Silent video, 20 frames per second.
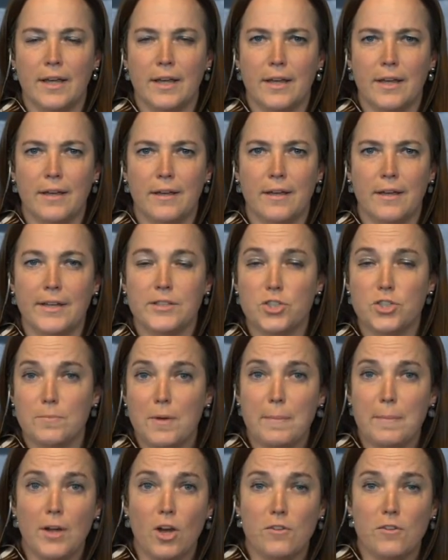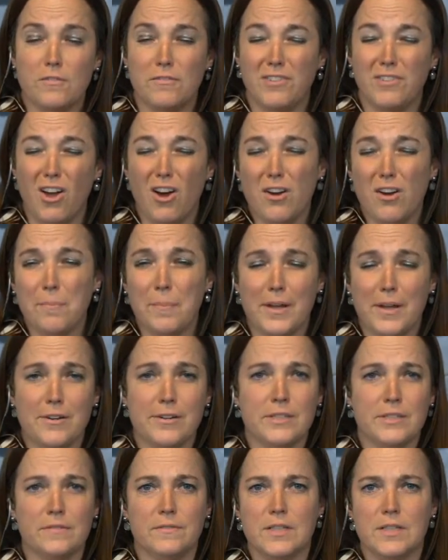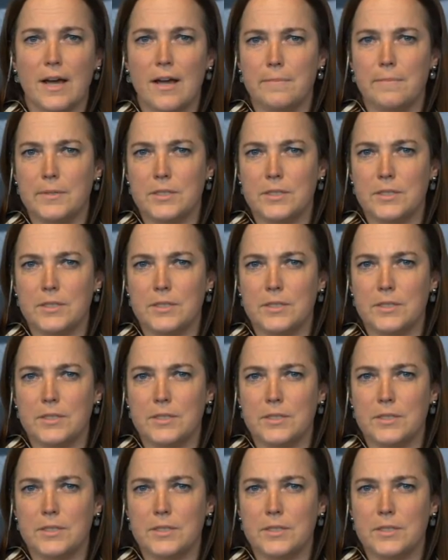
And so maybe over long periods of time,